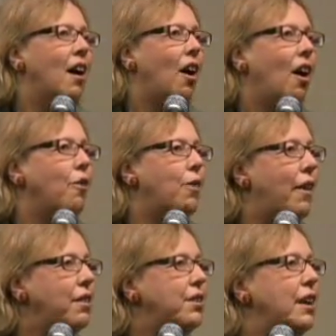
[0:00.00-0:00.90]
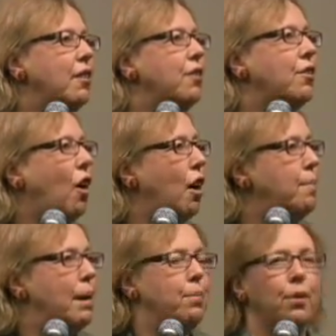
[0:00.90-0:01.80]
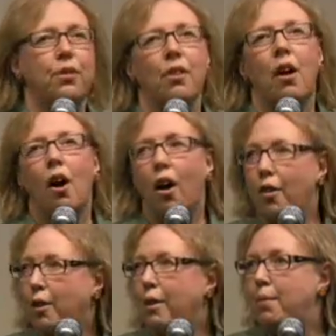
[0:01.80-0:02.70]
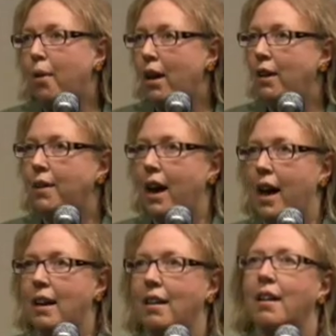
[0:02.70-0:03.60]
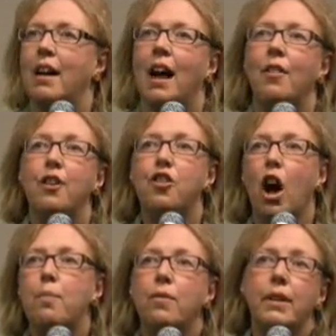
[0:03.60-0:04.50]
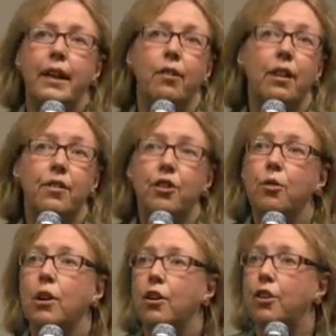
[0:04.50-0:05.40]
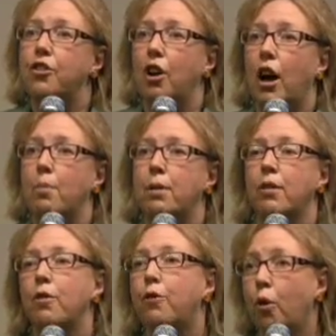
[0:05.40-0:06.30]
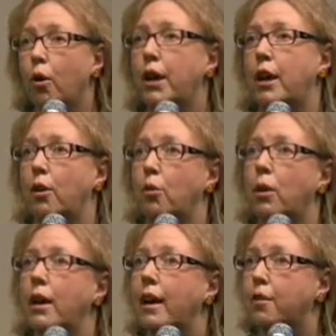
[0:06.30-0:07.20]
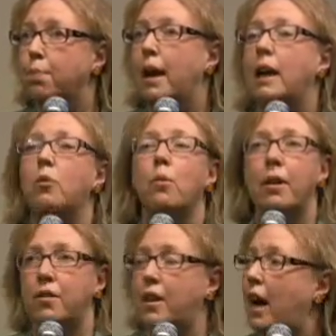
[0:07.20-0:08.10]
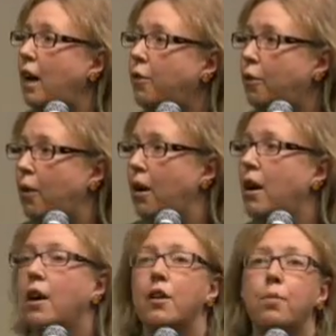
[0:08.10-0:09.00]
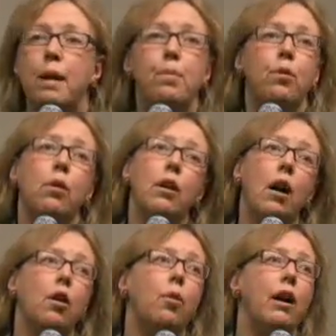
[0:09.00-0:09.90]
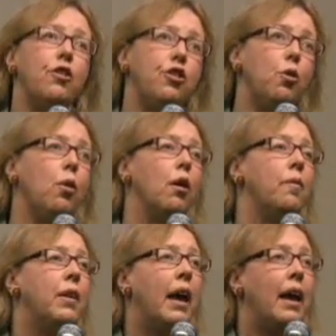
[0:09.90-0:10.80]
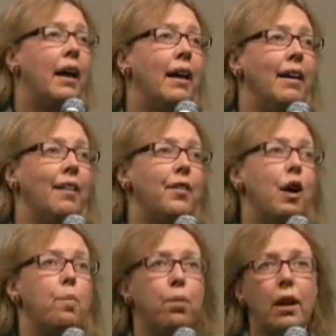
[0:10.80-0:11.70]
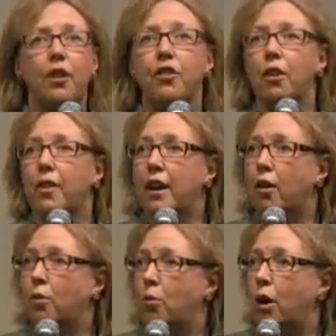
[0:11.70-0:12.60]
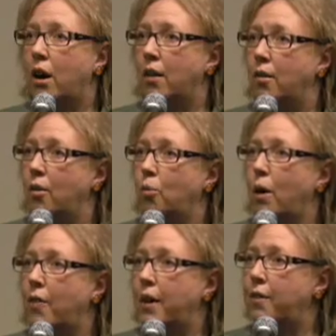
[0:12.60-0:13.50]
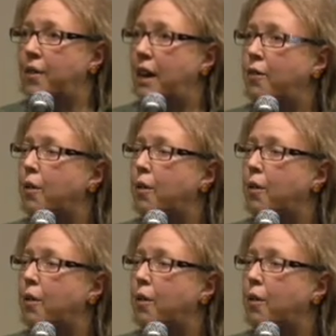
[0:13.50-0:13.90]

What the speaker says: Our volunteers, our members, are the Green Party of Canada. And the job of leader is to do a good job for you, explaining what we stand for to people who are not quite sure. They're pretty sure they don't want what they've seen